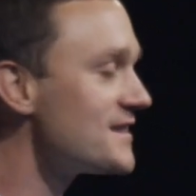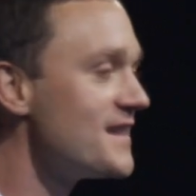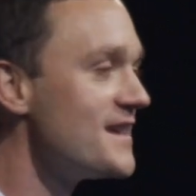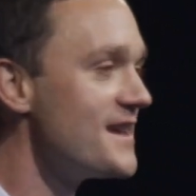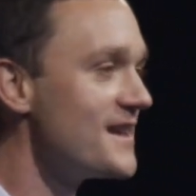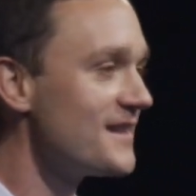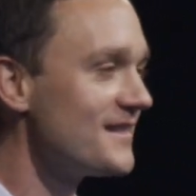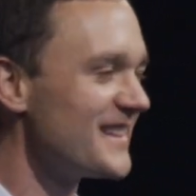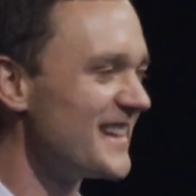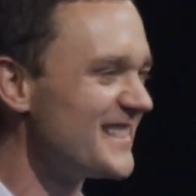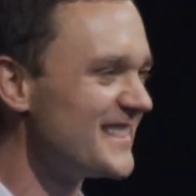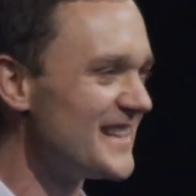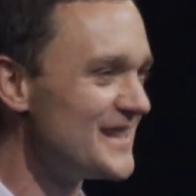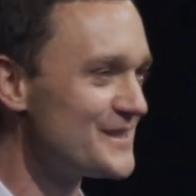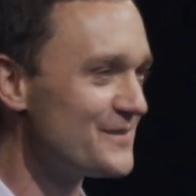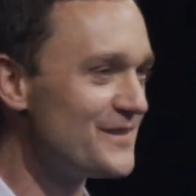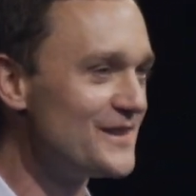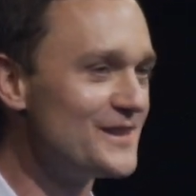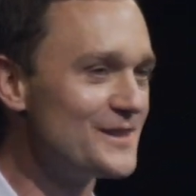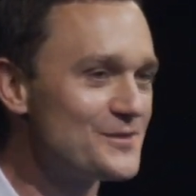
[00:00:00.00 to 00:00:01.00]
thing that this
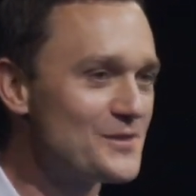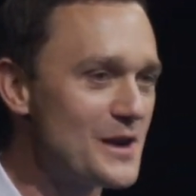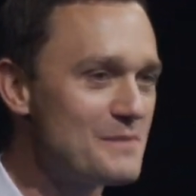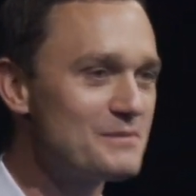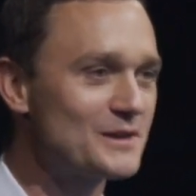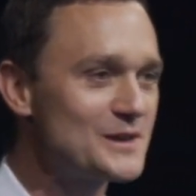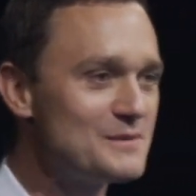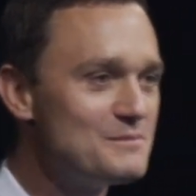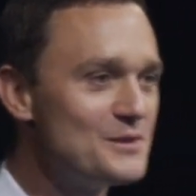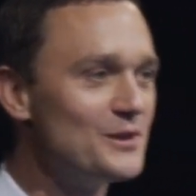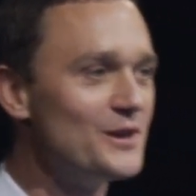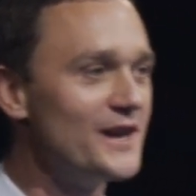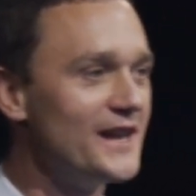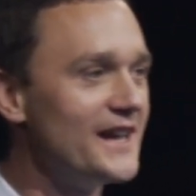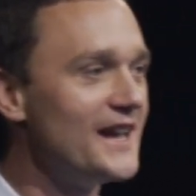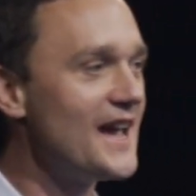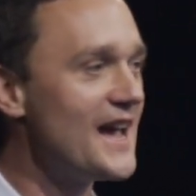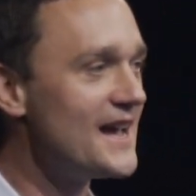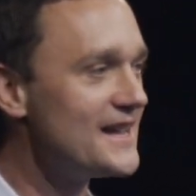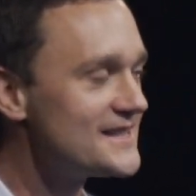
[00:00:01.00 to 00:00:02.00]
philanthropic community
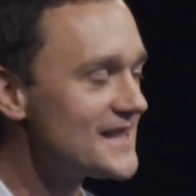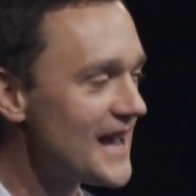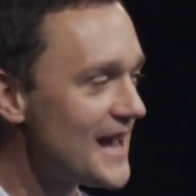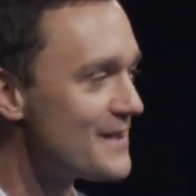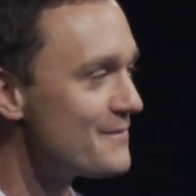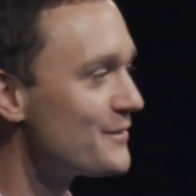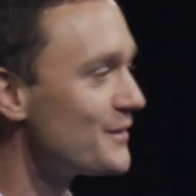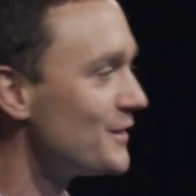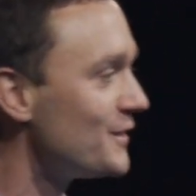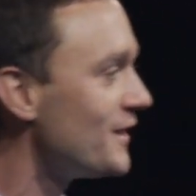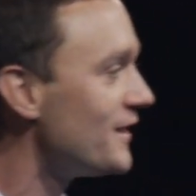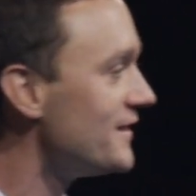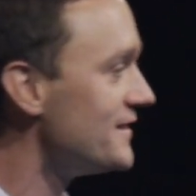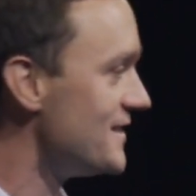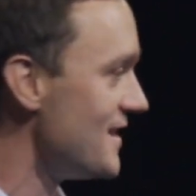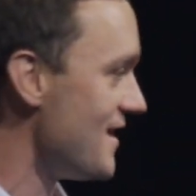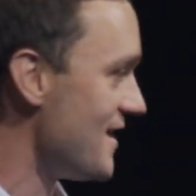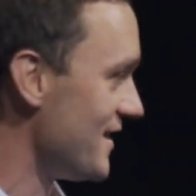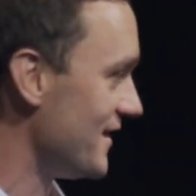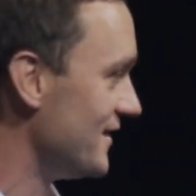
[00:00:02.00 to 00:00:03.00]
has ever
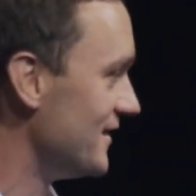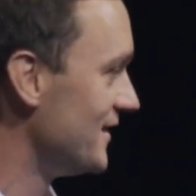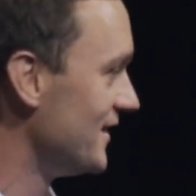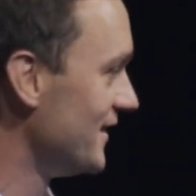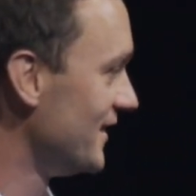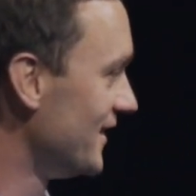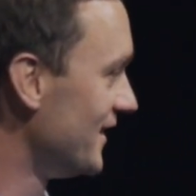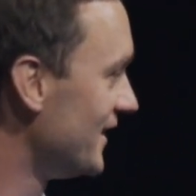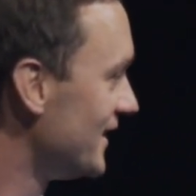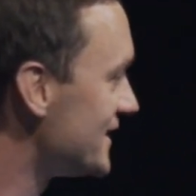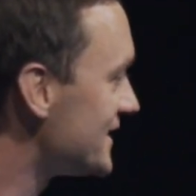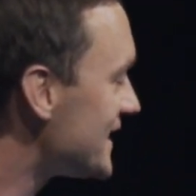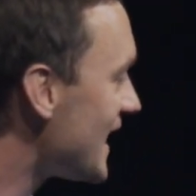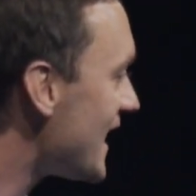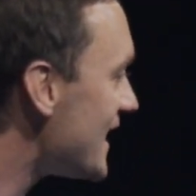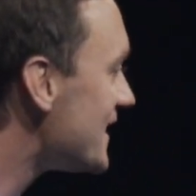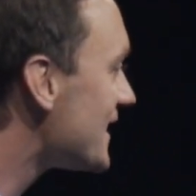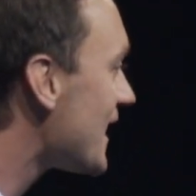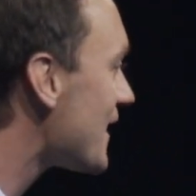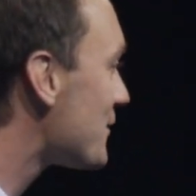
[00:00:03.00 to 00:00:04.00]
done.
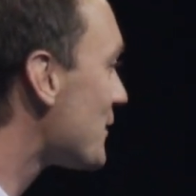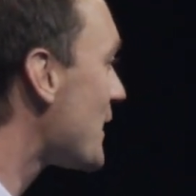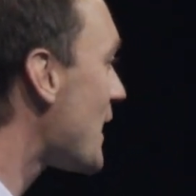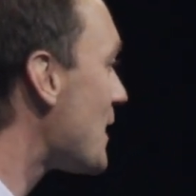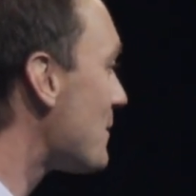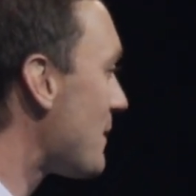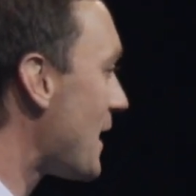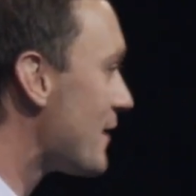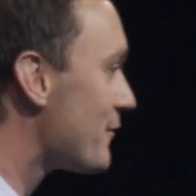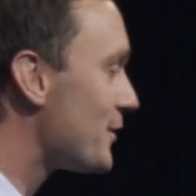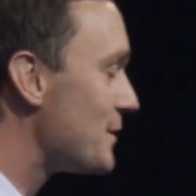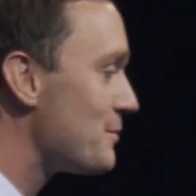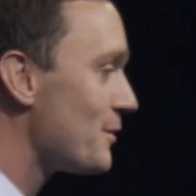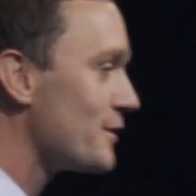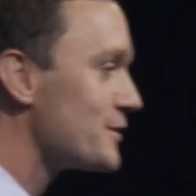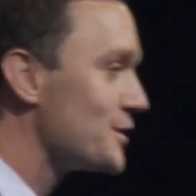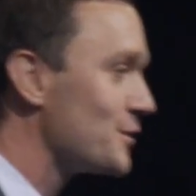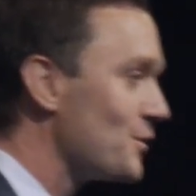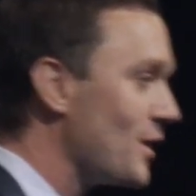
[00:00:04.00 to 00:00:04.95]
Stand together to help every person